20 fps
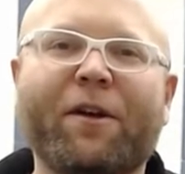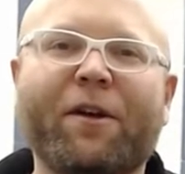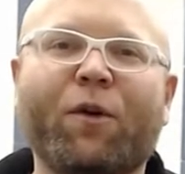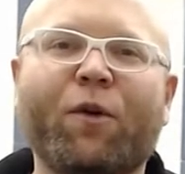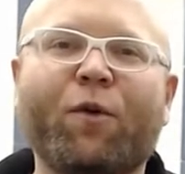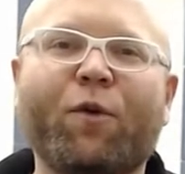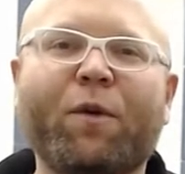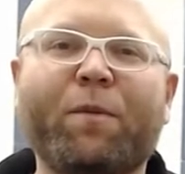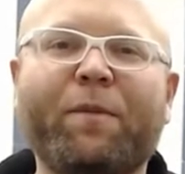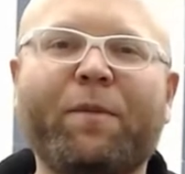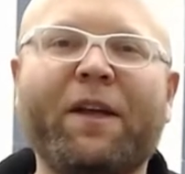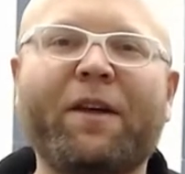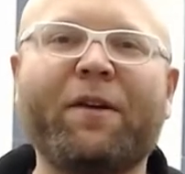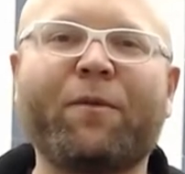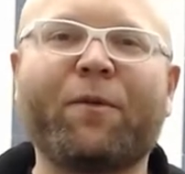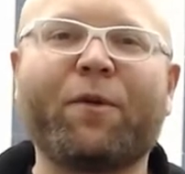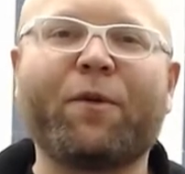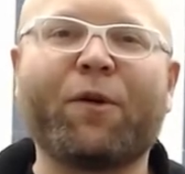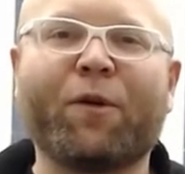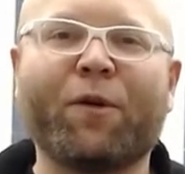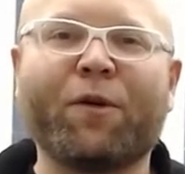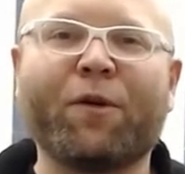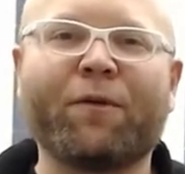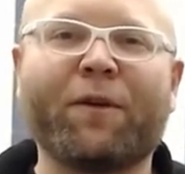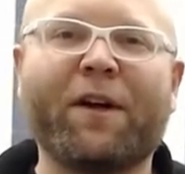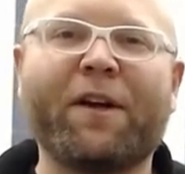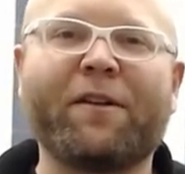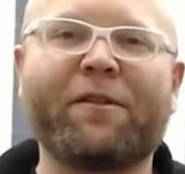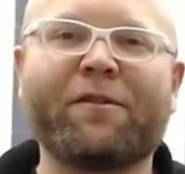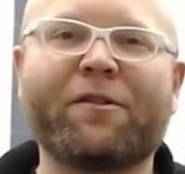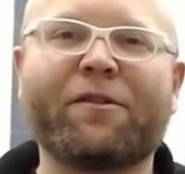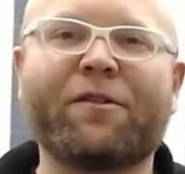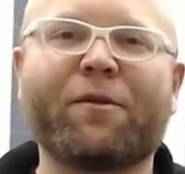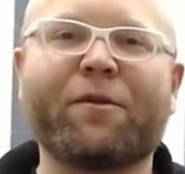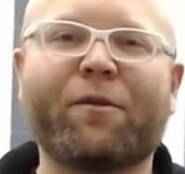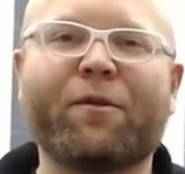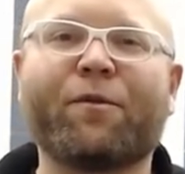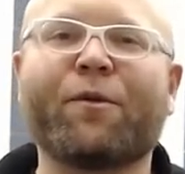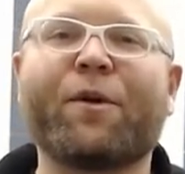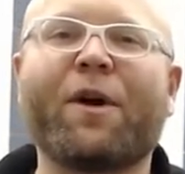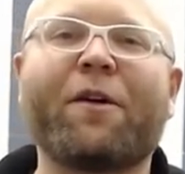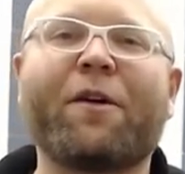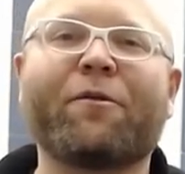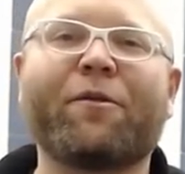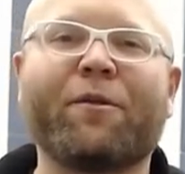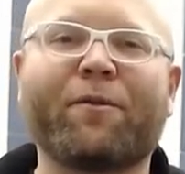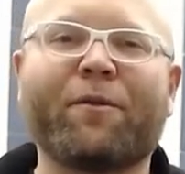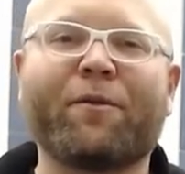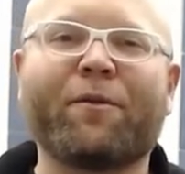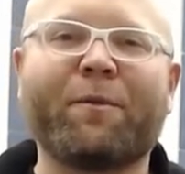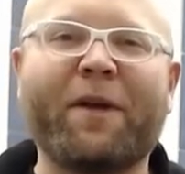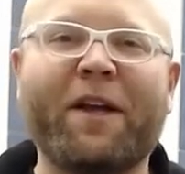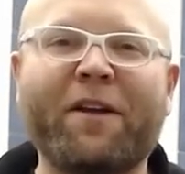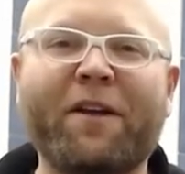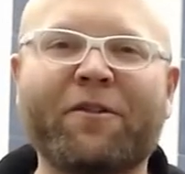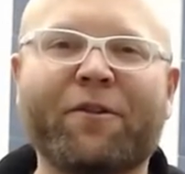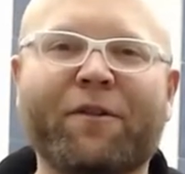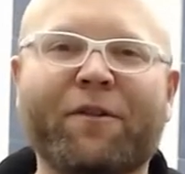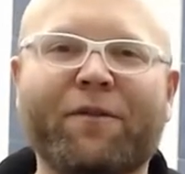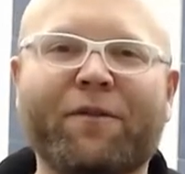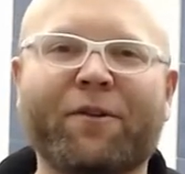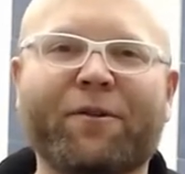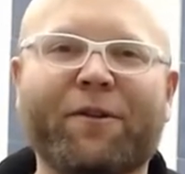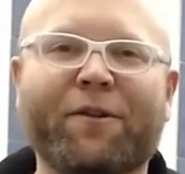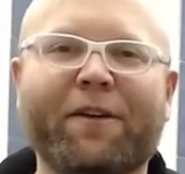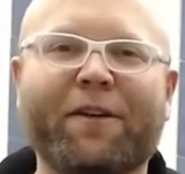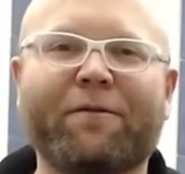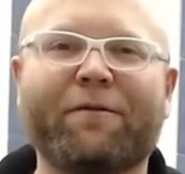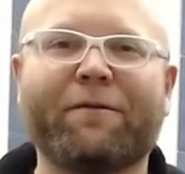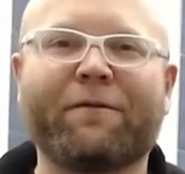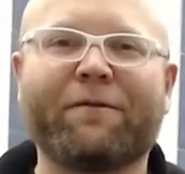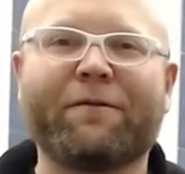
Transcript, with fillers: who will be your friends throughout the remainder of your life.